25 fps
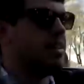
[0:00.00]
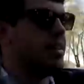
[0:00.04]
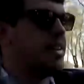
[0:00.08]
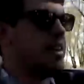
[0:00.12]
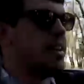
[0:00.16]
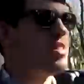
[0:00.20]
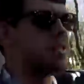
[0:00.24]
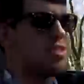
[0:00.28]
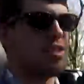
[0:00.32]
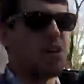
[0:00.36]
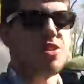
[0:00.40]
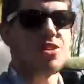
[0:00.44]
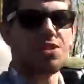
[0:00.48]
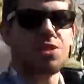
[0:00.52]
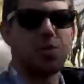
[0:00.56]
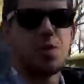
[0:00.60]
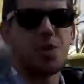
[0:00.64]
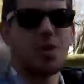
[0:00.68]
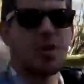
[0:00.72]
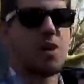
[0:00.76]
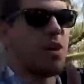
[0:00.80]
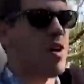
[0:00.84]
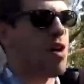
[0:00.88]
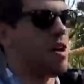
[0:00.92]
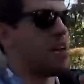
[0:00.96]
It's also
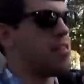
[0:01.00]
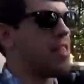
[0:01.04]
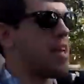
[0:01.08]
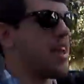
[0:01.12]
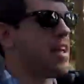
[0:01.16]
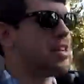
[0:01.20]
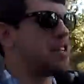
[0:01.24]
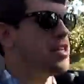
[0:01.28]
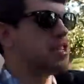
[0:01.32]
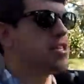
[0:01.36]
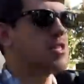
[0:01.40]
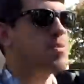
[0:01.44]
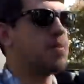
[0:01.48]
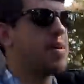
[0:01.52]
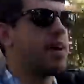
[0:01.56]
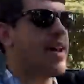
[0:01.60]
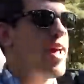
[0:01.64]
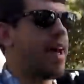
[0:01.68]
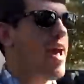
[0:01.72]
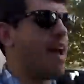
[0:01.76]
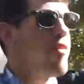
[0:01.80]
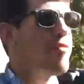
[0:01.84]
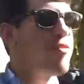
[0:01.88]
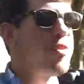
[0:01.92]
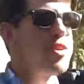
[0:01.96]
a car that just
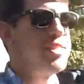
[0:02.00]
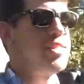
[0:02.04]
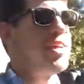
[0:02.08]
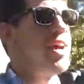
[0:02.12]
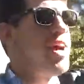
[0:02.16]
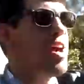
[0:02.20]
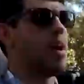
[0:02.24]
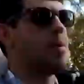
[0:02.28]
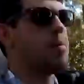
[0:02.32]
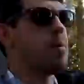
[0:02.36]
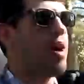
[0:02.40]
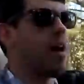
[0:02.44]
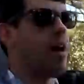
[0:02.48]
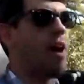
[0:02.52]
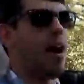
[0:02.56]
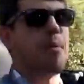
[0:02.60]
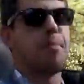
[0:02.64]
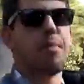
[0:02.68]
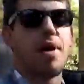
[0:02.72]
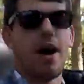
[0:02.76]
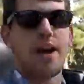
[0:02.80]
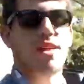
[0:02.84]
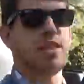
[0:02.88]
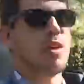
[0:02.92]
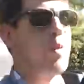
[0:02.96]
about every time I hop
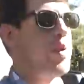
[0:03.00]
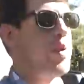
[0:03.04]
behind the